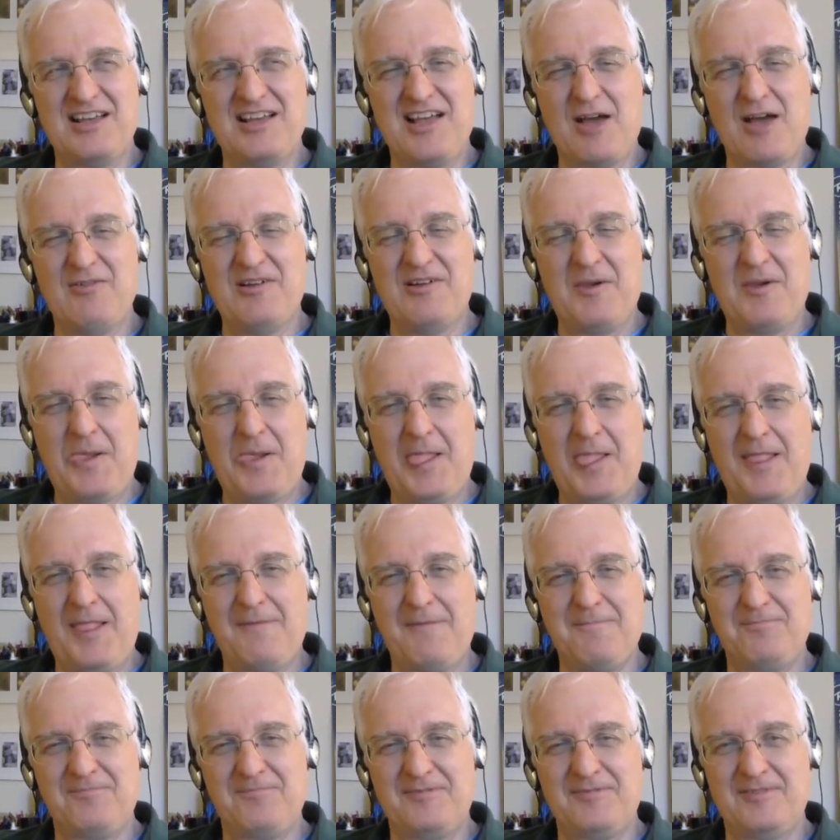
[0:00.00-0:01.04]
detail that they
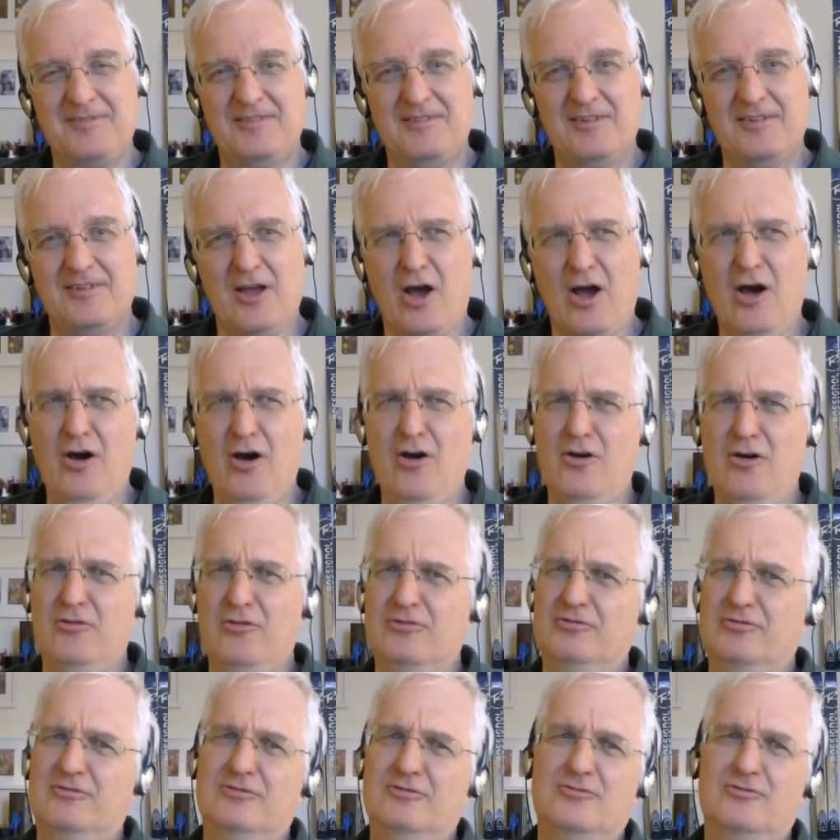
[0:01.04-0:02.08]
went in to make that
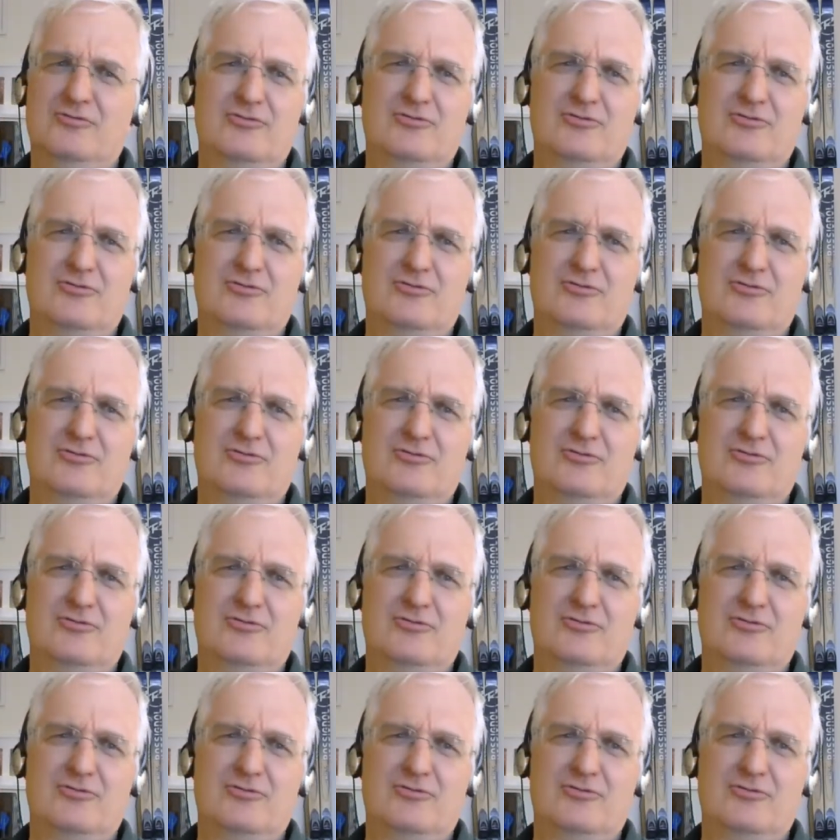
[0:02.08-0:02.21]
song.